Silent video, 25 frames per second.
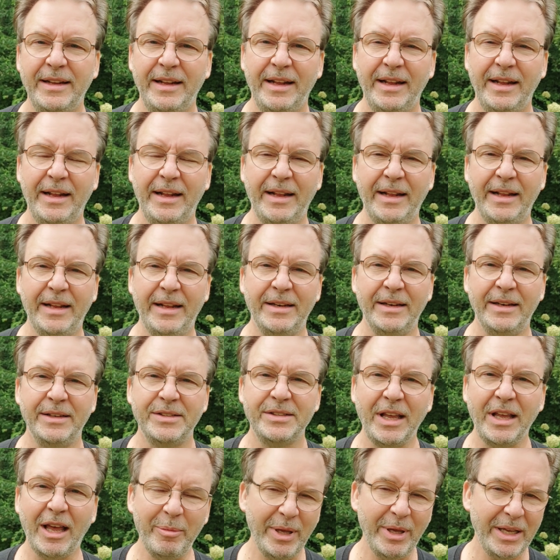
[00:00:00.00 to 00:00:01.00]
And
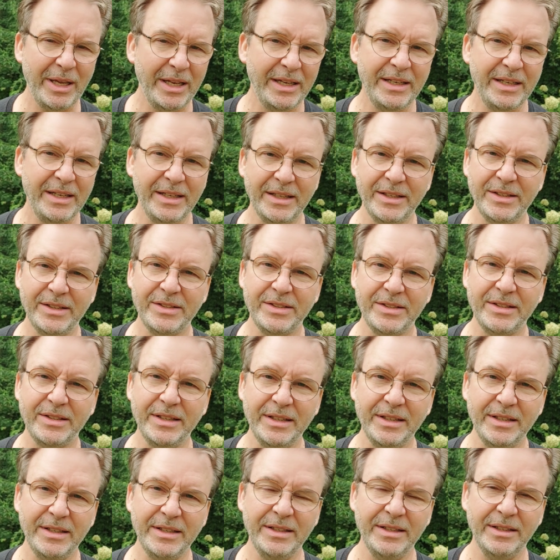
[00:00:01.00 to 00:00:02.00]
Scott Beatty is
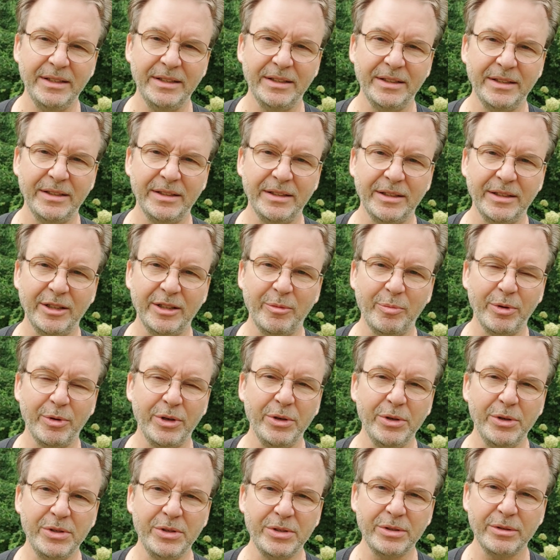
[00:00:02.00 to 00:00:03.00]
the
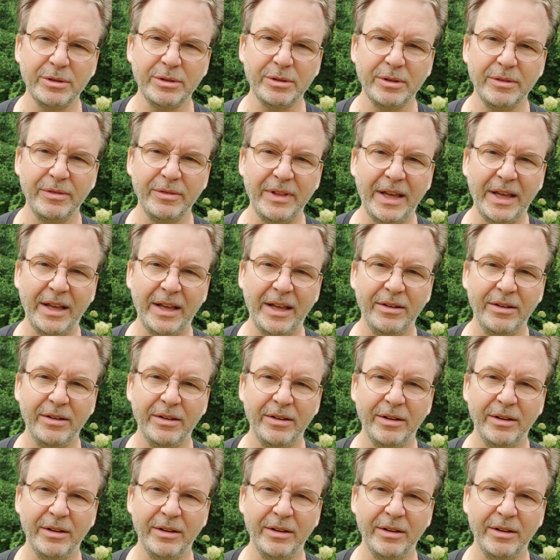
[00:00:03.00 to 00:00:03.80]
producer of that